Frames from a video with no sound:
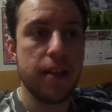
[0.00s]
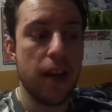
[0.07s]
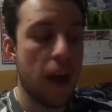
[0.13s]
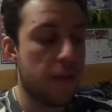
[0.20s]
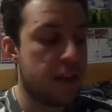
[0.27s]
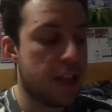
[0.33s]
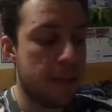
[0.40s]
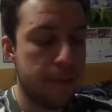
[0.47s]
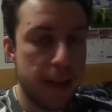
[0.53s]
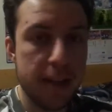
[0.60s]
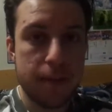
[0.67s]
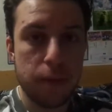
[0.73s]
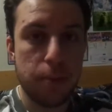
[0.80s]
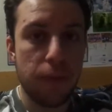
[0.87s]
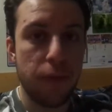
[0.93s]
I've seen
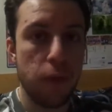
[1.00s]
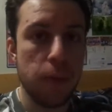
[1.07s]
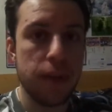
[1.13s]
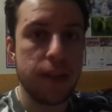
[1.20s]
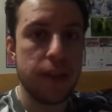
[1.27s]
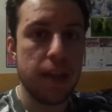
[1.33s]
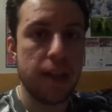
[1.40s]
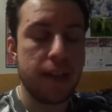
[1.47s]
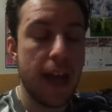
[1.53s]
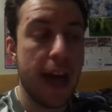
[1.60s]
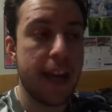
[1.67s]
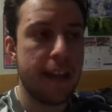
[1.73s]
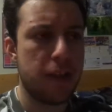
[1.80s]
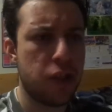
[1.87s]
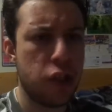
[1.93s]
bits of the performances
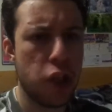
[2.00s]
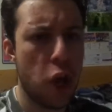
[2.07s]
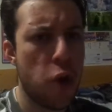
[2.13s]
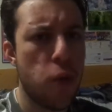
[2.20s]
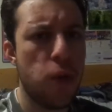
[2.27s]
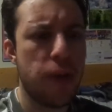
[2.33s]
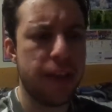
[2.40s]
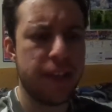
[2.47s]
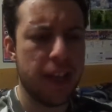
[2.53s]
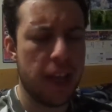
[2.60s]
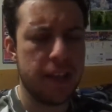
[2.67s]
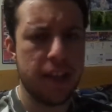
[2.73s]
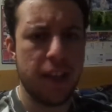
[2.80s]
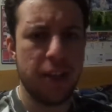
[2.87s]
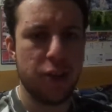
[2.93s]
and it's so
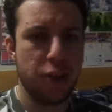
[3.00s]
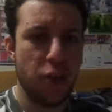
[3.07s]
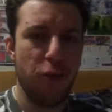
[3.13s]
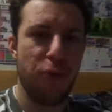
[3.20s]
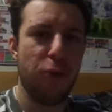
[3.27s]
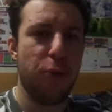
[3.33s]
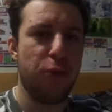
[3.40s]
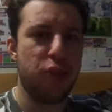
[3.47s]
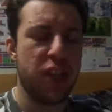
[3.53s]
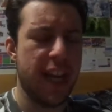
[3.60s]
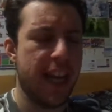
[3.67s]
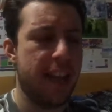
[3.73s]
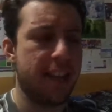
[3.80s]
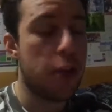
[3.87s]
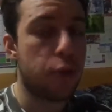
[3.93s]
sassy and so
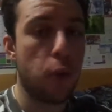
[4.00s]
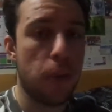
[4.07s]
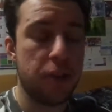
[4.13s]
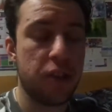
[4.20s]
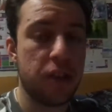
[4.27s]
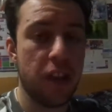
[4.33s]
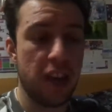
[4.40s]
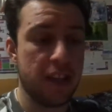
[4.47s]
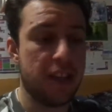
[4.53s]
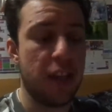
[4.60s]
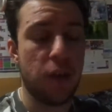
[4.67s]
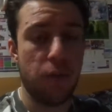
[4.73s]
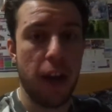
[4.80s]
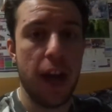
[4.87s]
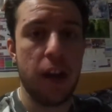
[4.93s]
raunchy. It's almost just like seeing
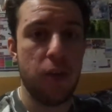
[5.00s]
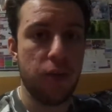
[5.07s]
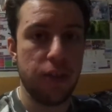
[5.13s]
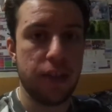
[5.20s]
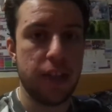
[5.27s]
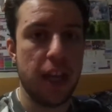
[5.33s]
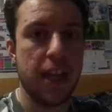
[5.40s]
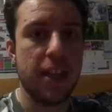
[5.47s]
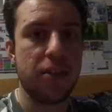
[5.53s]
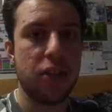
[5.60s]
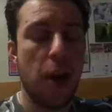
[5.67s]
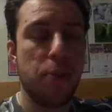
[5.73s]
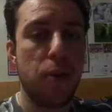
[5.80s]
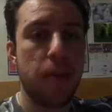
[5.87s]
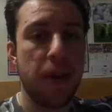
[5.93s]
Rihanna on the stage.
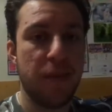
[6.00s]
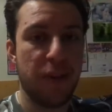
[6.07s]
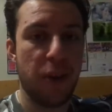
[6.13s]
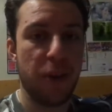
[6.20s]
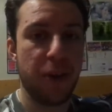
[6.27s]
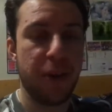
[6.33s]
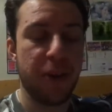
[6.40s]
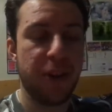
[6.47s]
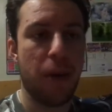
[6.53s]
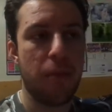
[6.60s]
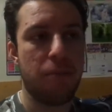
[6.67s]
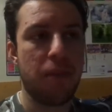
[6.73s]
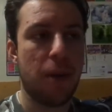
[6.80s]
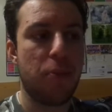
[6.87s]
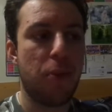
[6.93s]
I'll probably
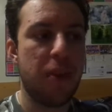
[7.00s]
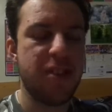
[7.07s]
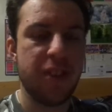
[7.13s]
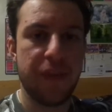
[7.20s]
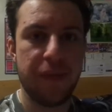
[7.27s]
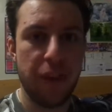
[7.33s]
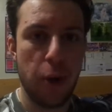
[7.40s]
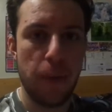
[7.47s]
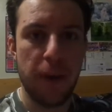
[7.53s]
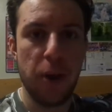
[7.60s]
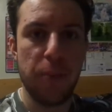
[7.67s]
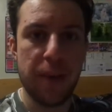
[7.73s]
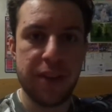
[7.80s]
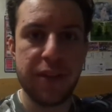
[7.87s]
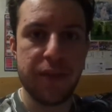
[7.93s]
just film
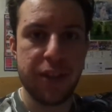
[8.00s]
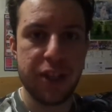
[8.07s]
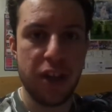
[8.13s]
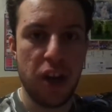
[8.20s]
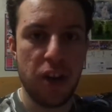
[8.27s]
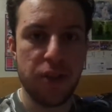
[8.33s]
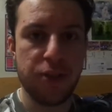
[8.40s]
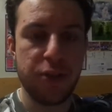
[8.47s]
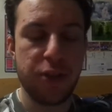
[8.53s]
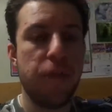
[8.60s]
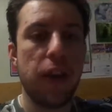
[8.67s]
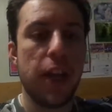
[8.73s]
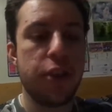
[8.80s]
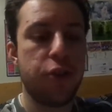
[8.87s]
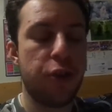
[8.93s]
little bits of the dance. I
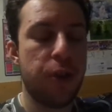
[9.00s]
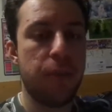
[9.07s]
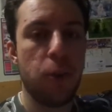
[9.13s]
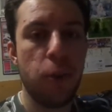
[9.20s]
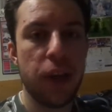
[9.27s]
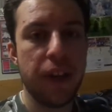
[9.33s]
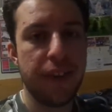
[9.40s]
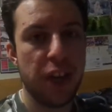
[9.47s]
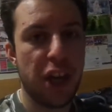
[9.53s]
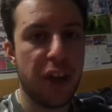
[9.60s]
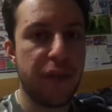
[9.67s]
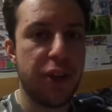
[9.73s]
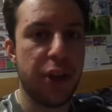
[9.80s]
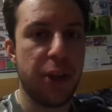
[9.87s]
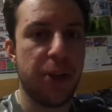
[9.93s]
feel like during the morning and the
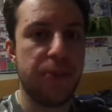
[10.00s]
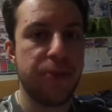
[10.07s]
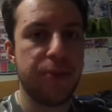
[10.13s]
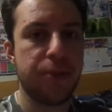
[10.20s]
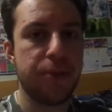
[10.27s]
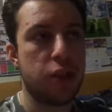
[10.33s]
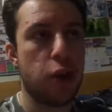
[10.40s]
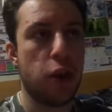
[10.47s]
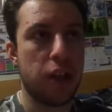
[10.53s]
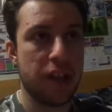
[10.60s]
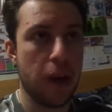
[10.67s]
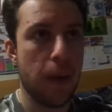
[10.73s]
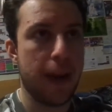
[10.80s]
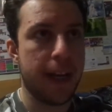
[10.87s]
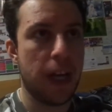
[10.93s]
afternoons, as long as
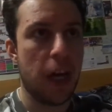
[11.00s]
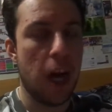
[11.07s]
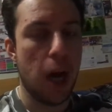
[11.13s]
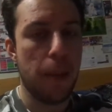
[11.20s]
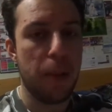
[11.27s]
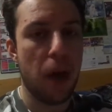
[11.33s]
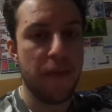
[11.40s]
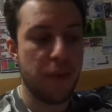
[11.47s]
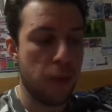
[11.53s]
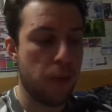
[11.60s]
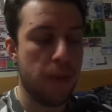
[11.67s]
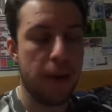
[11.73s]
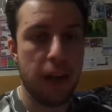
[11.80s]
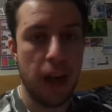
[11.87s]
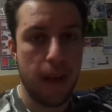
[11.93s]
I wake up, I film
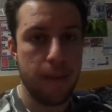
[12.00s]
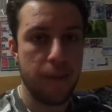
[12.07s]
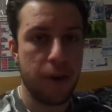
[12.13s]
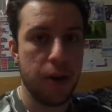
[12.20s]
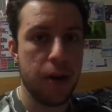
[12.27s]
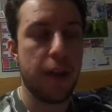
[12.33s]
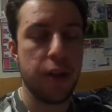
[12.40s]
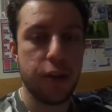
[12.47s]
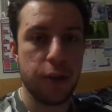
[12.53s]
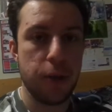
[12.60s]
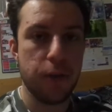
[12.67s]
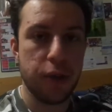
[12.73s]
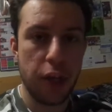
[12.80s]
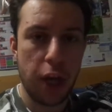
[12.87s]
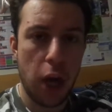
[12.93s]
on my camera. And as soon
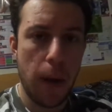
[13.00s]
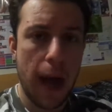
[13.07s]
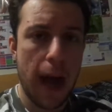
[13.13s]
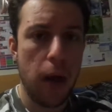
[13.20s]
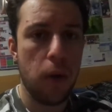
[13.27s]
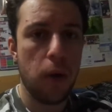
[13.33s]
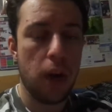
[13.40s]
as I go out,